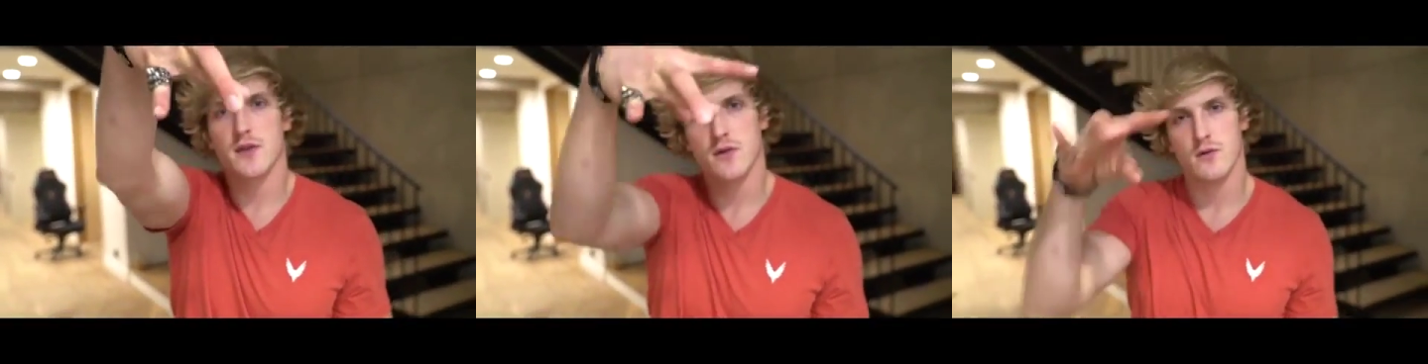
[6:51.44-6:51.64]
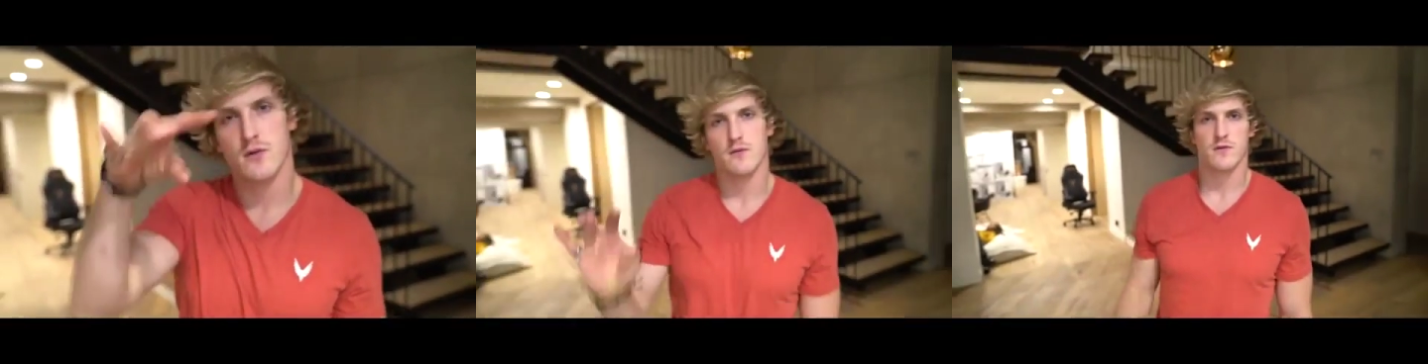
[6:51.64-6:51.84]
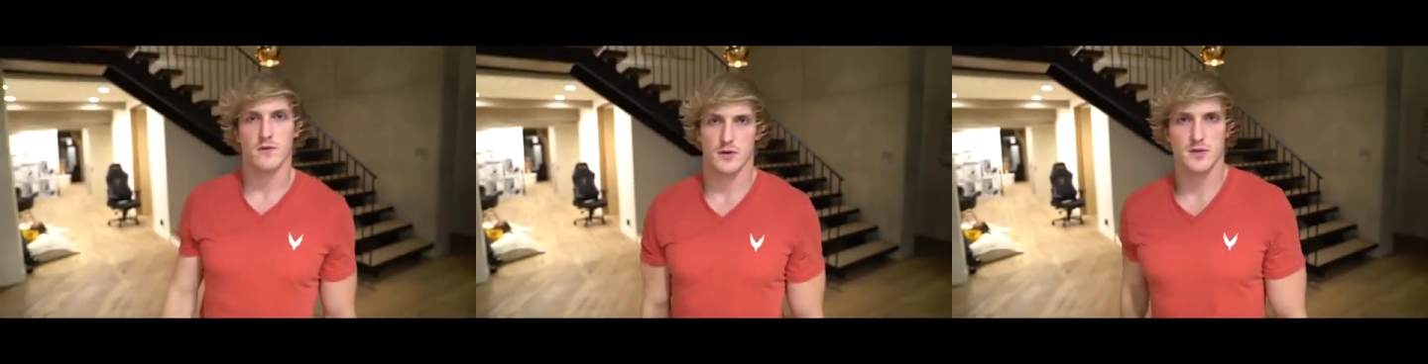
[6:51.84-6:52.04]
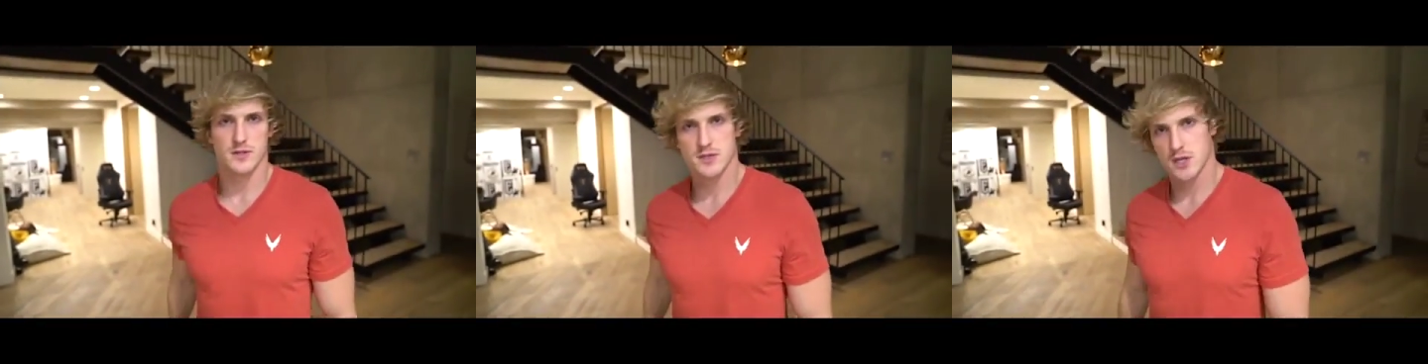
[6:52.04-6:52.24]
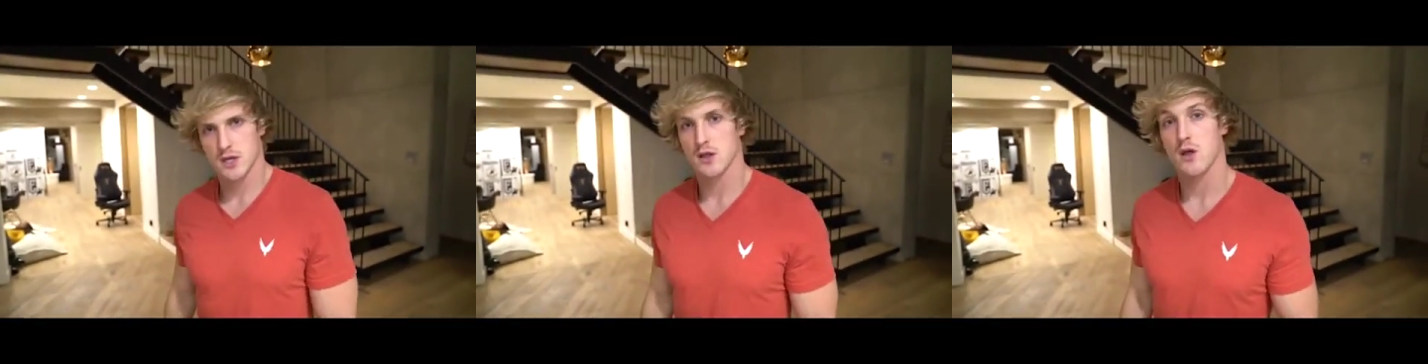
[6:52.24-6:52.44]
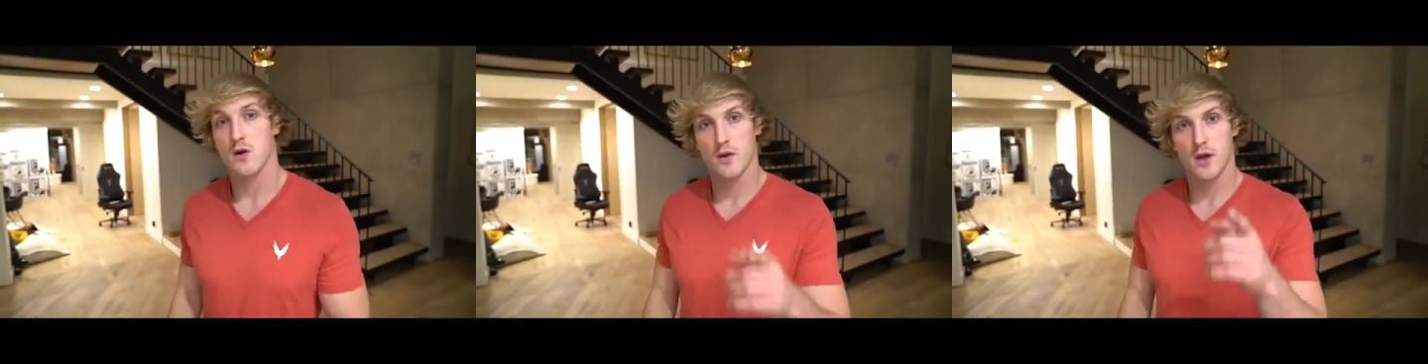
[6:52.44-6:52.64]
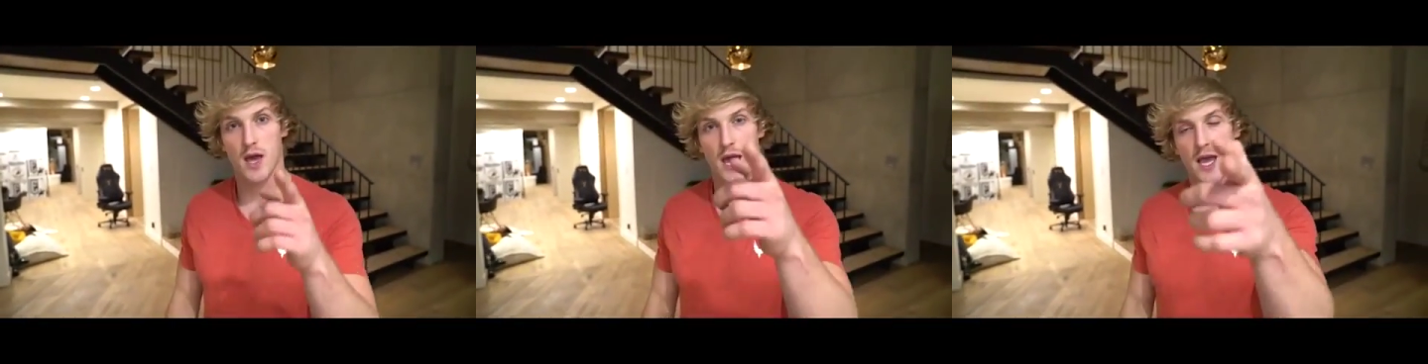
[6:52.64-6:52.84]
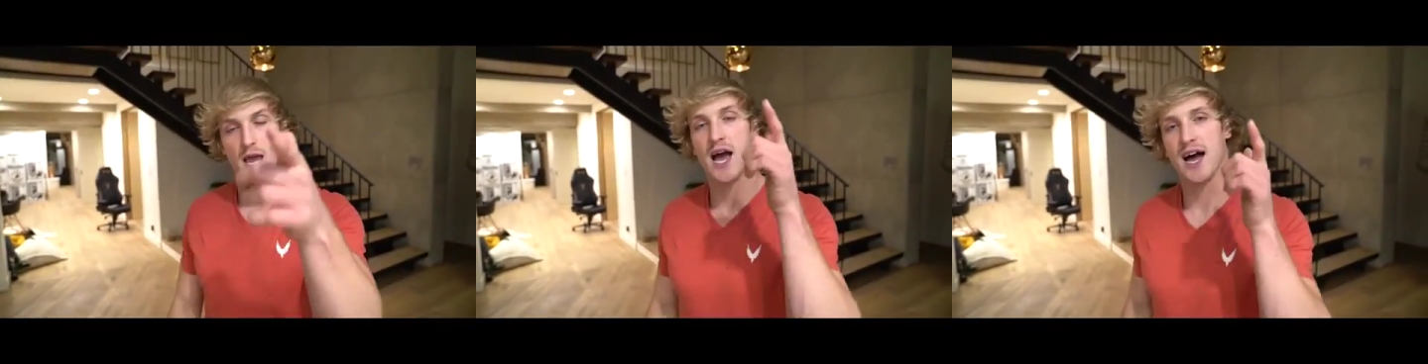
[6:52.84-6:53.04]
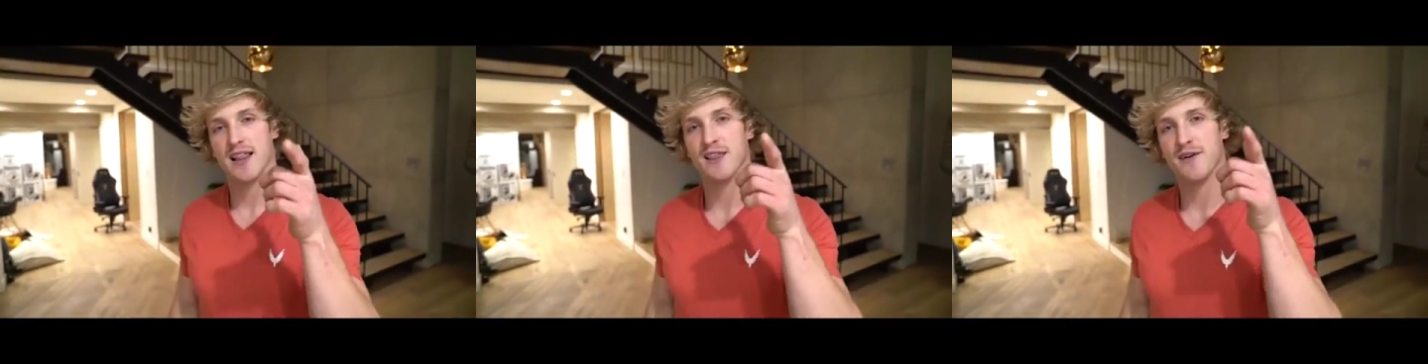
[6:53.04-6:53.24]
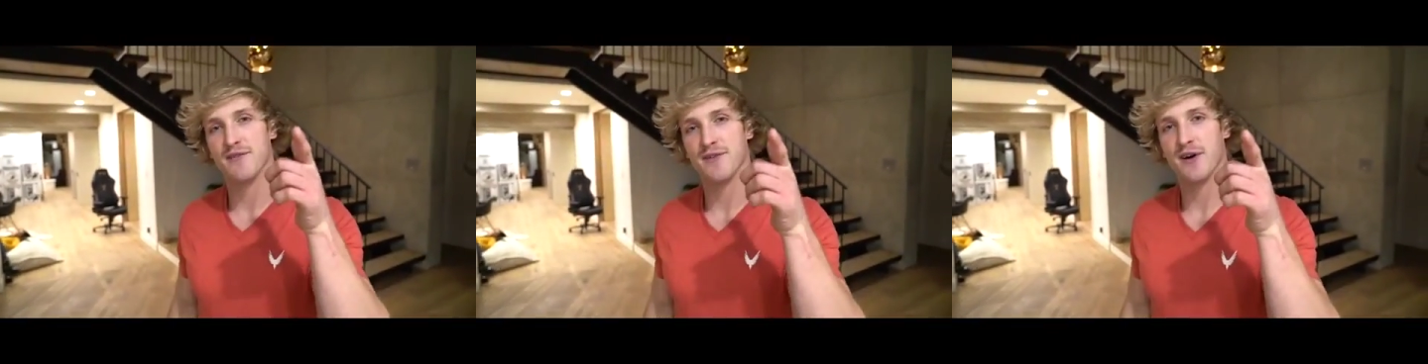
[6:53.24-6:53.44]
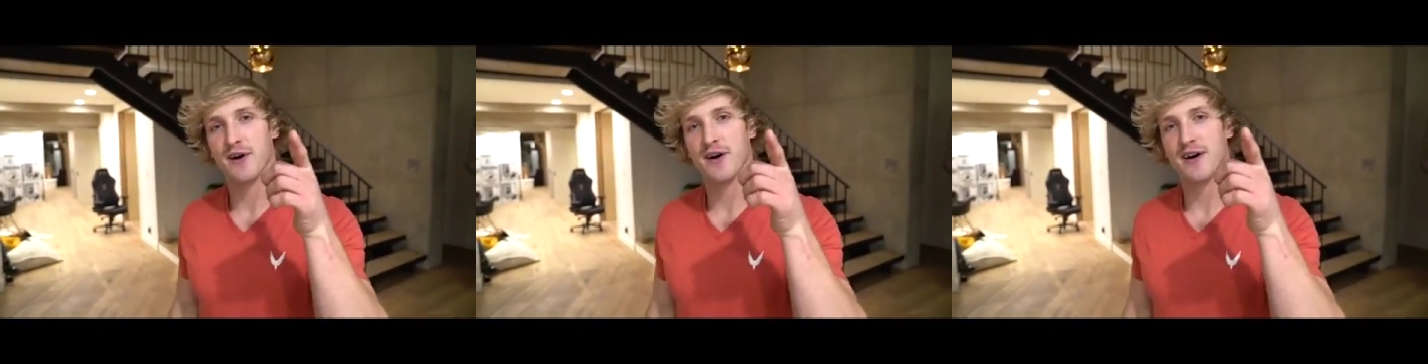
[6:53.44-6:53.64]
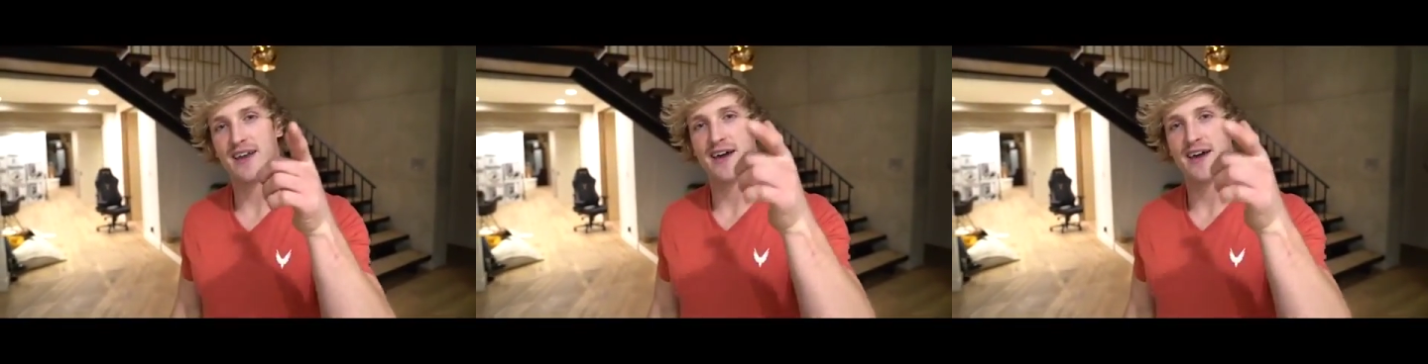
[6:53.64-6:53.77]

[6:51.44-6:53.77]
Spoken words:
the universe. Low Gang, I love y'all,